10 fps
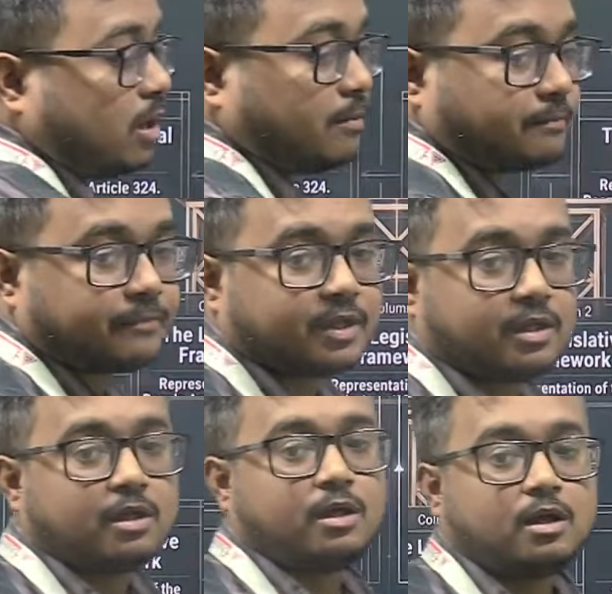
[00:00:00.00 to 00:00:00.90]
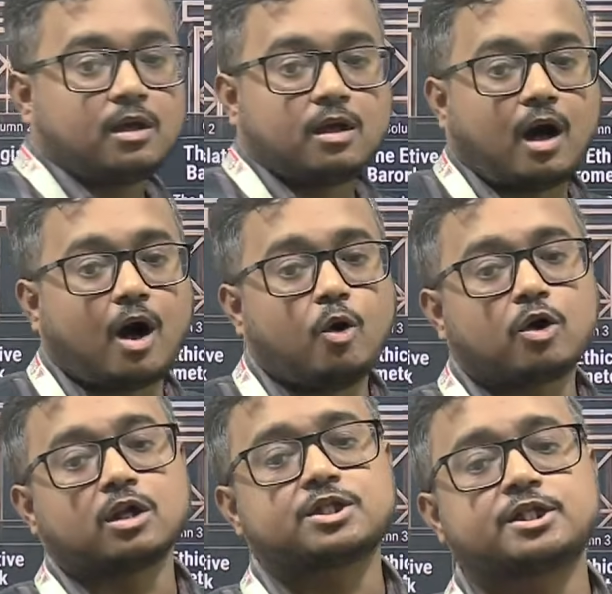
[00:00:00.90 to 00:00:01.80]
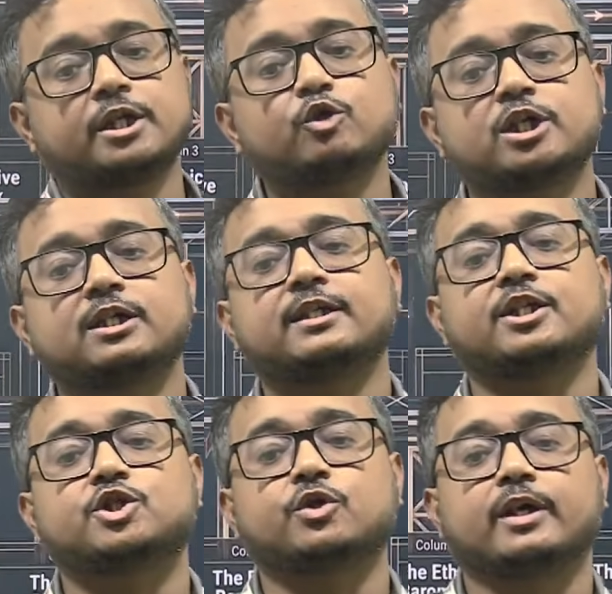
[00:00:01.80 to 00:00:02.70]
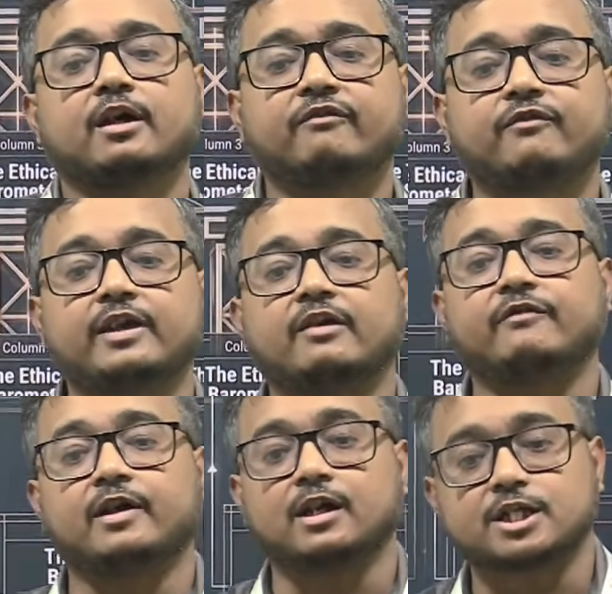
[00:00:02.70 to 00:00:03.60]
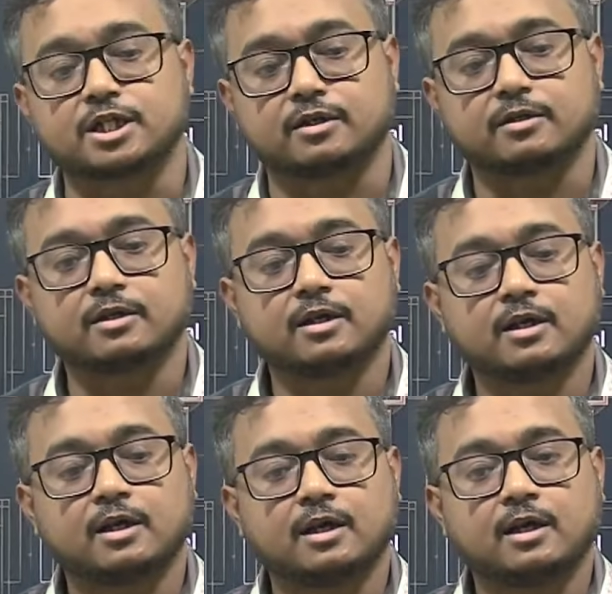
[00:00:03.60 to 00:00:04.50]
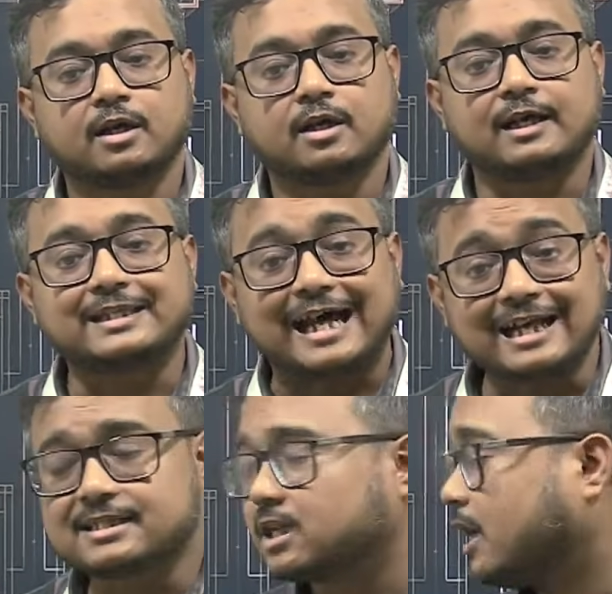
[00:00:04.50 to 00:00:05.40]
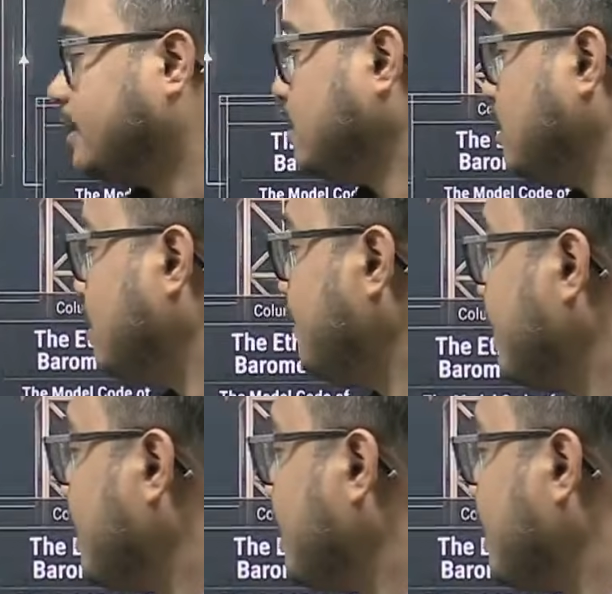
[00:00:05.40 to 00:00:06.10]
column. How Constitution is ensuring a free and fair election, and that is under